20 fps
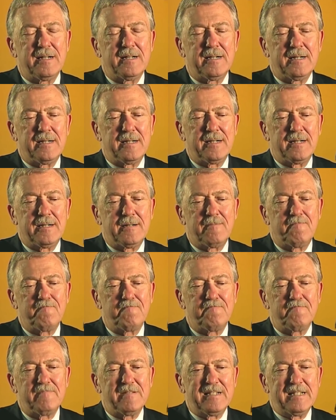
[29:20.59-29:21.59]

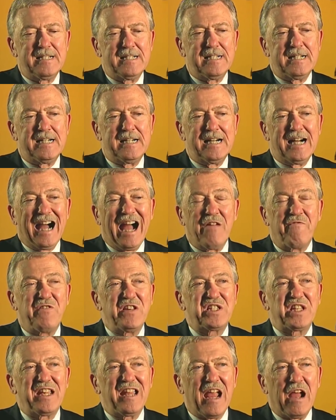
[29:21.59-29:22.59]
Um, uh, I
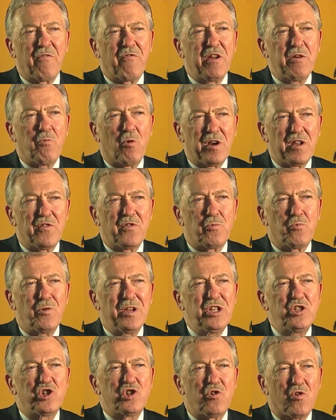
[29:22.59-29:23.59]
visit every one of the
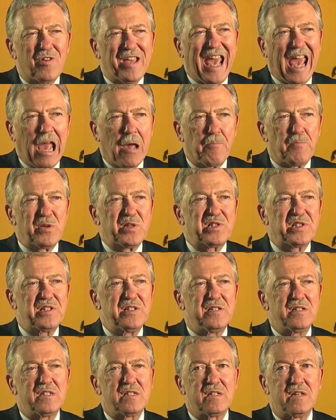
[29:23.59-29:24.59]
regional
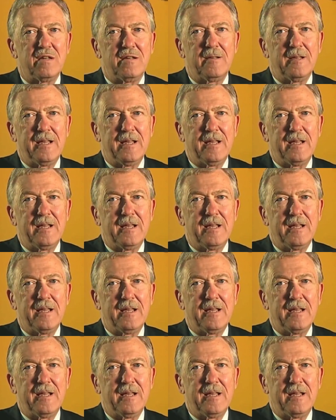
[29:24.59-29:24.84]
campuses.